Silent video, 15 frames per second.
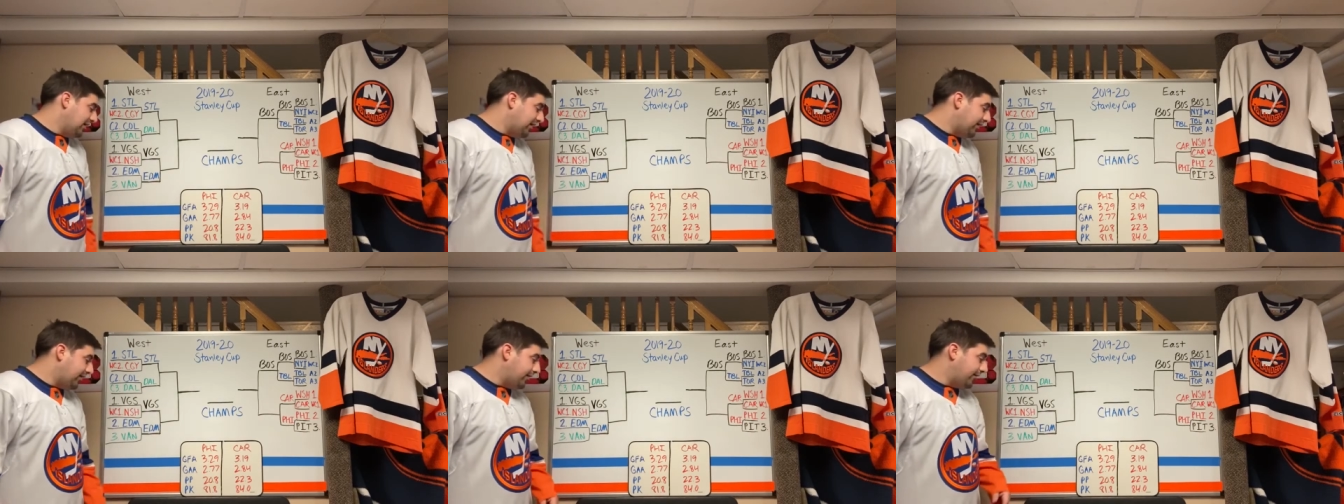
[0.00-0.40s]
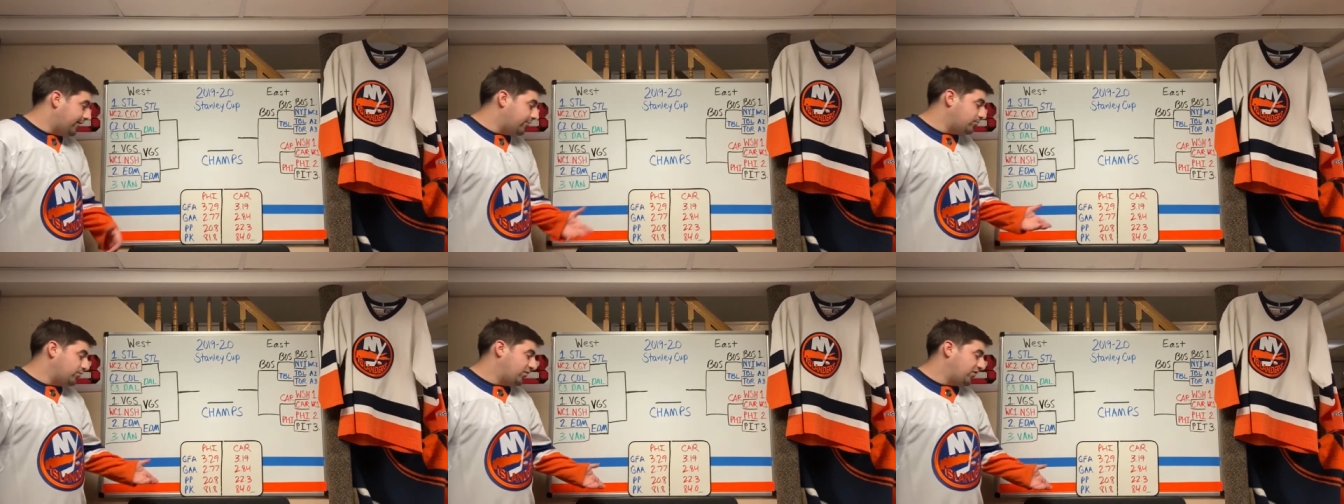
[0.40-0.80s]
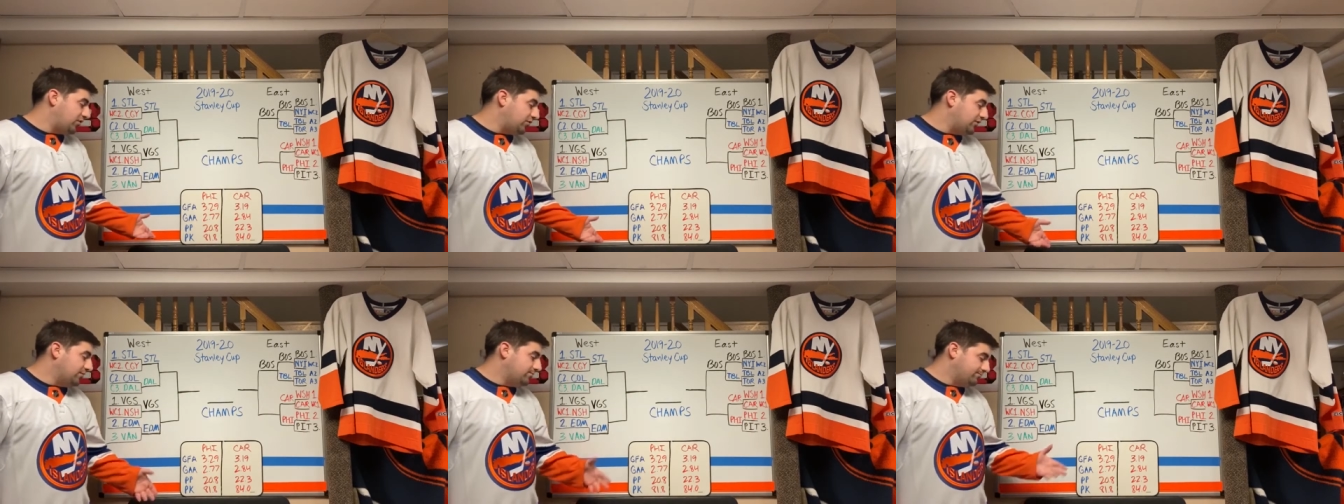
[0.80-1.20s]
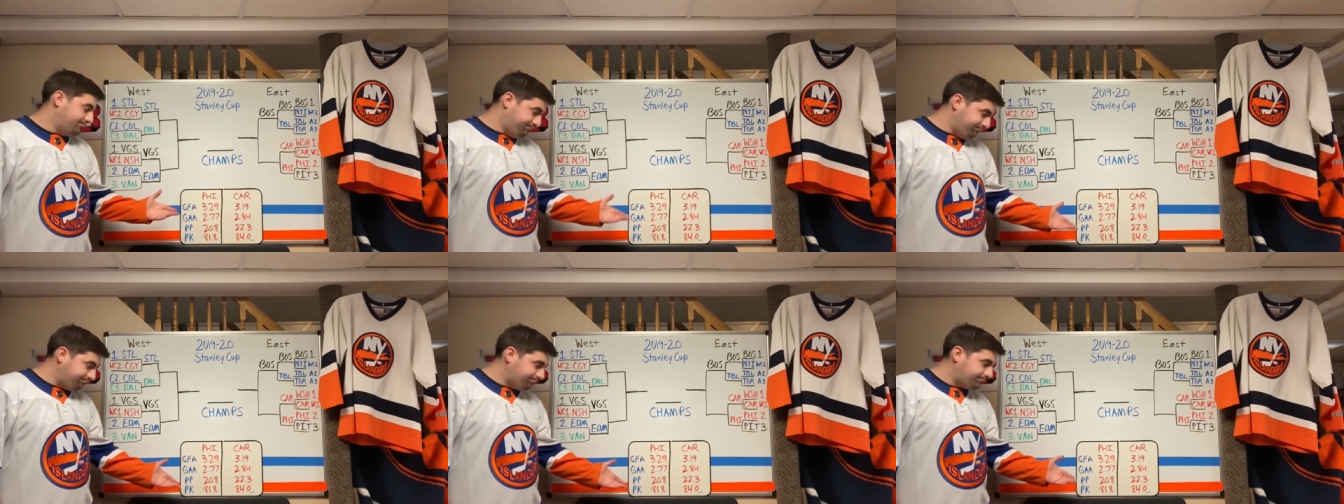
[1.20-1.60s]
Um, Philly,
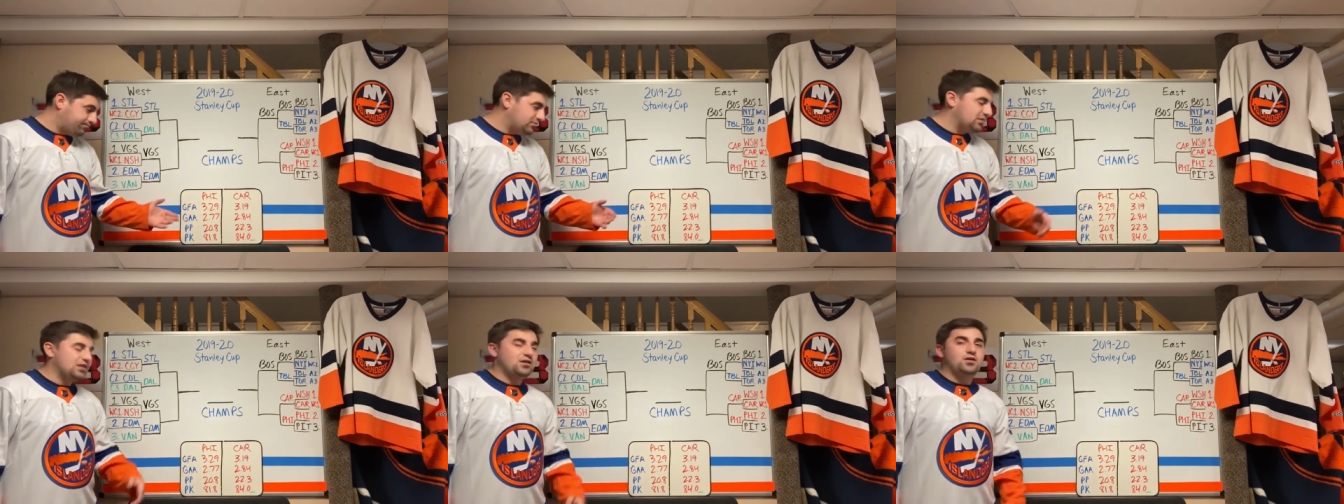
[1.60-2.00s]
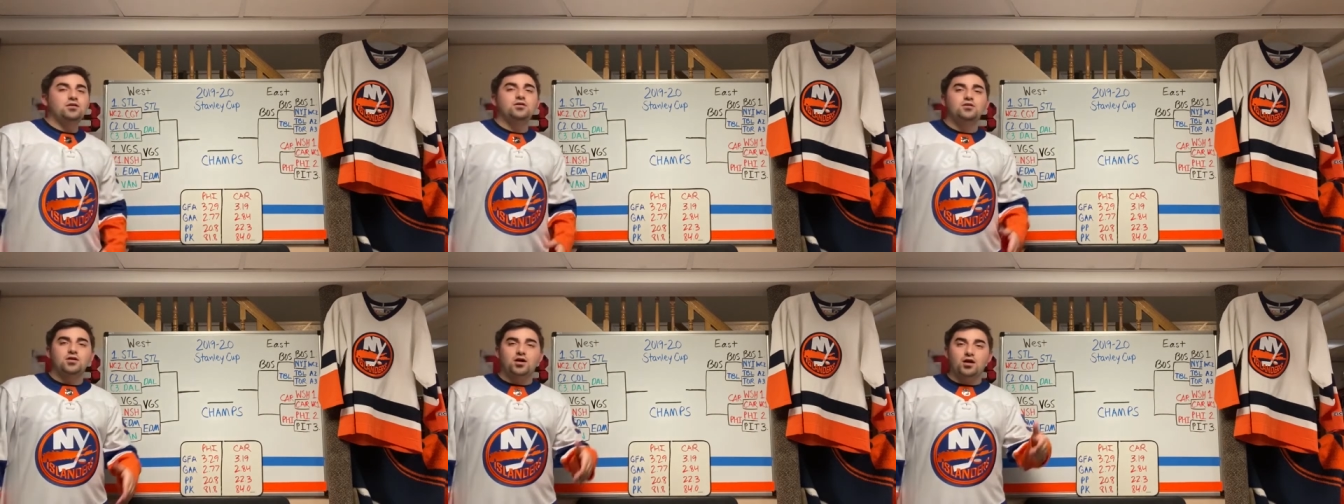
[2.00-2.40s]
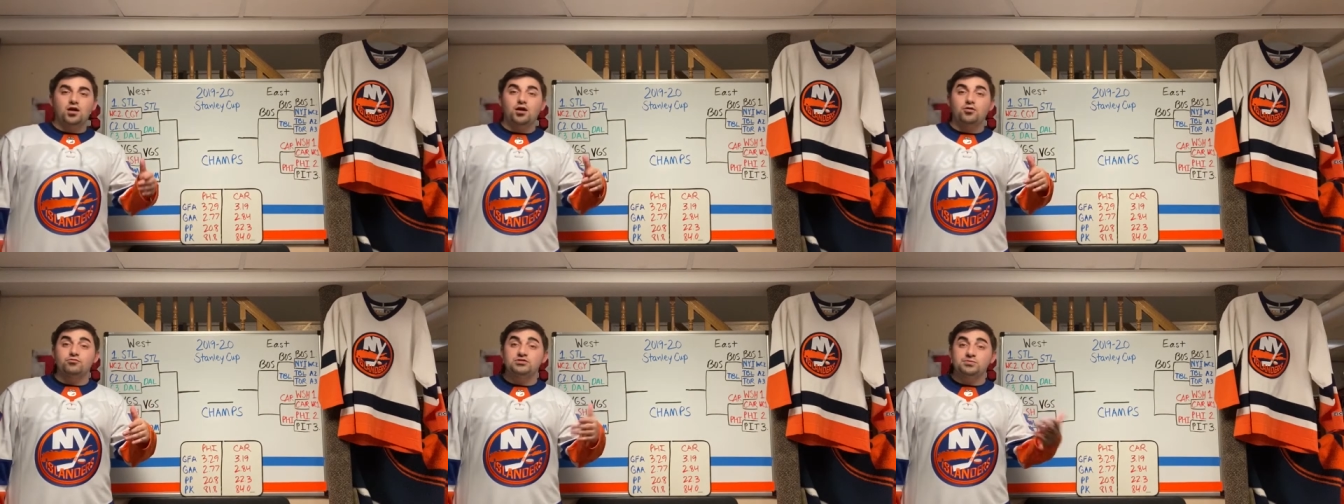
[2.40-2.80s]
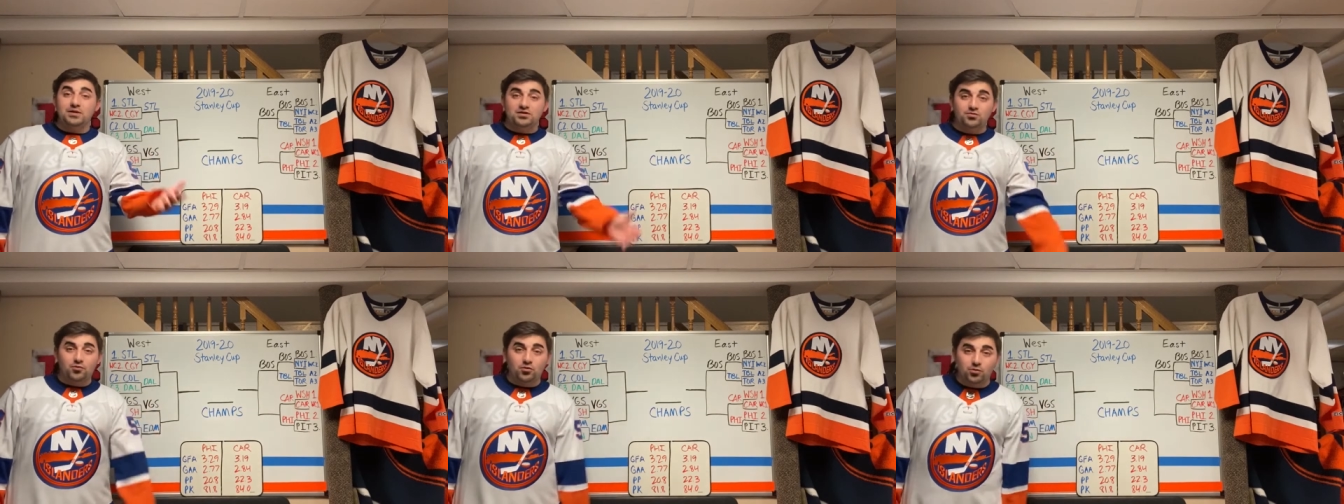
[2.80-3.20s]
uh,
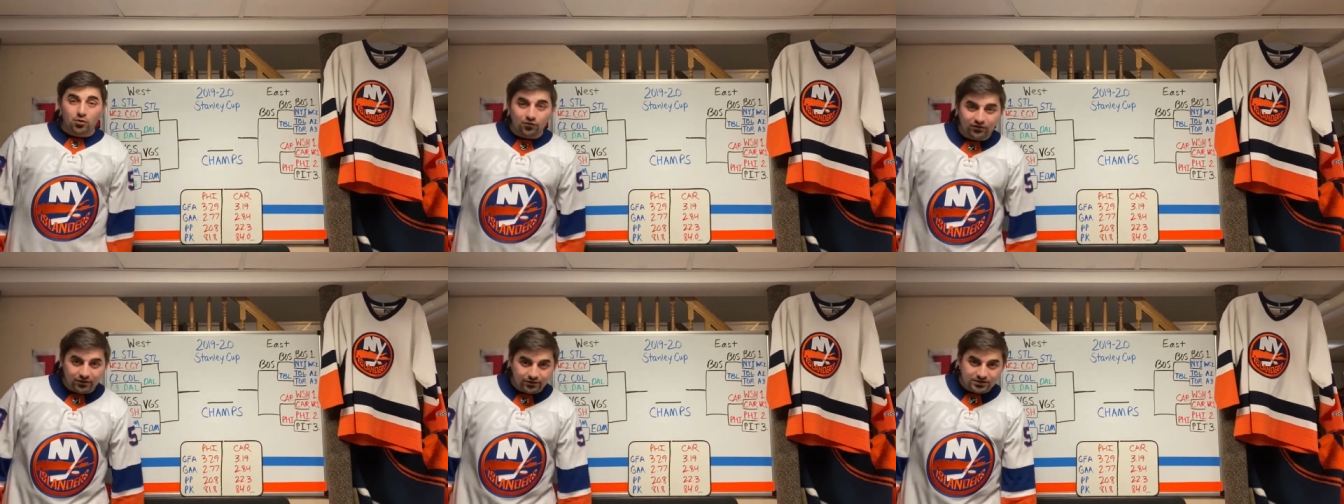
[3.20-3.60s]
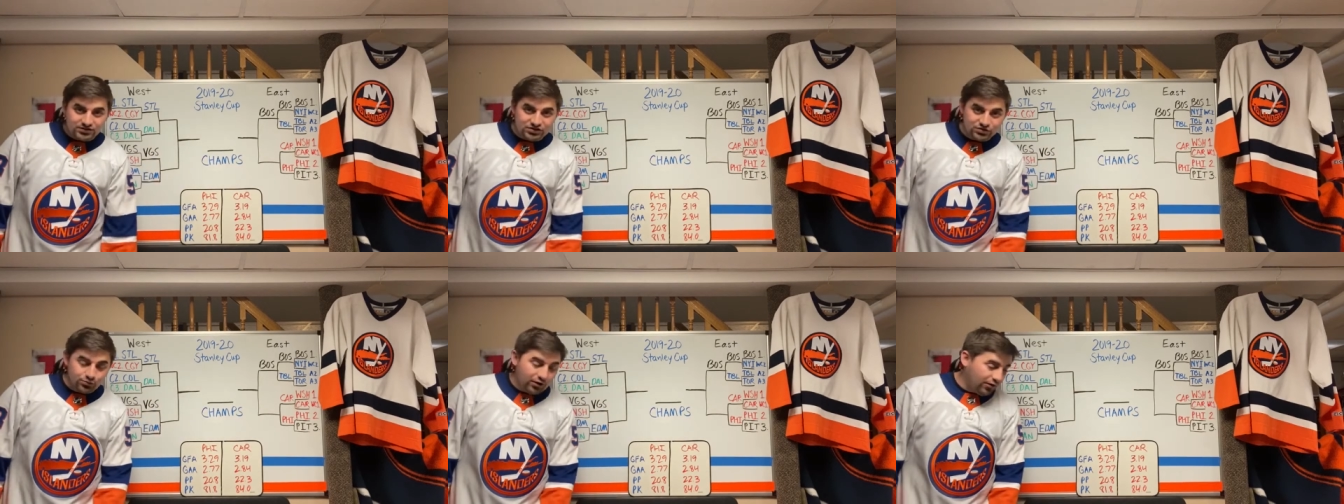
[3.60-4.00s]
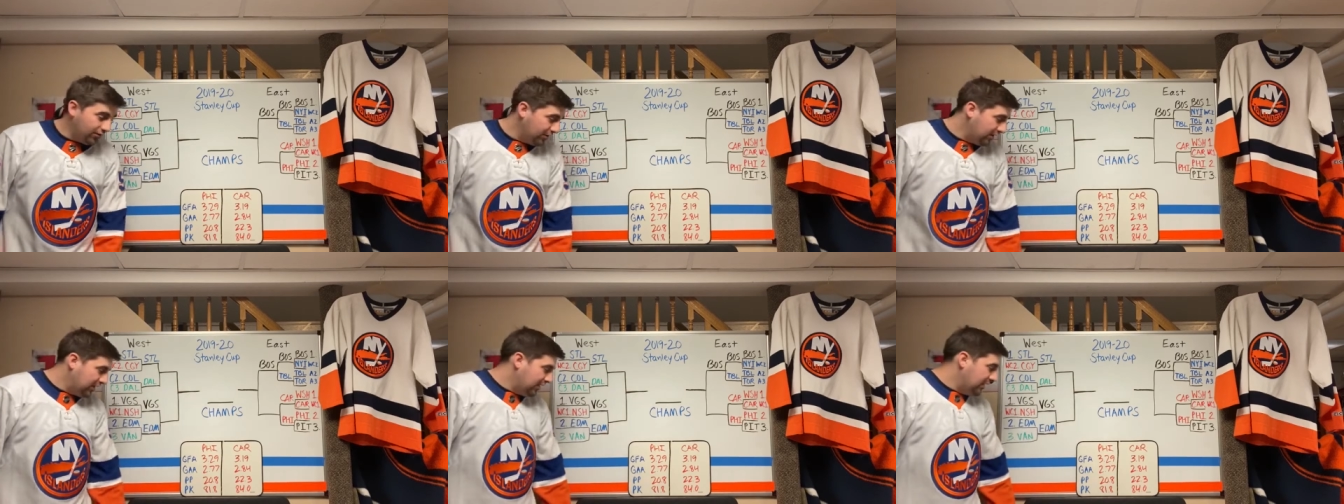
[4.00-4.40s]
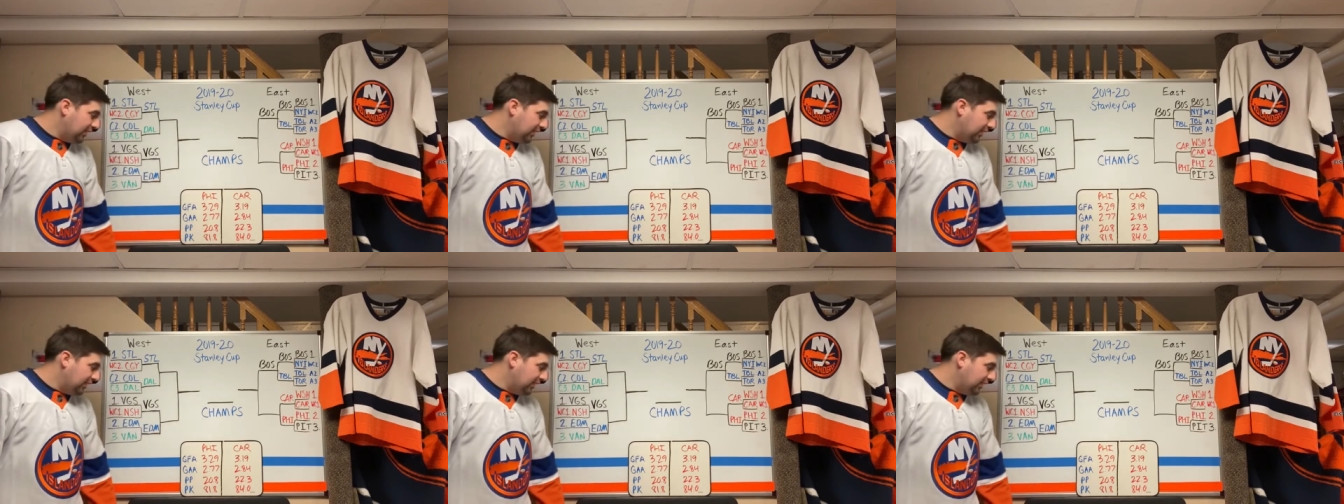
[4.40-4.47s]
respectable in both areas as well.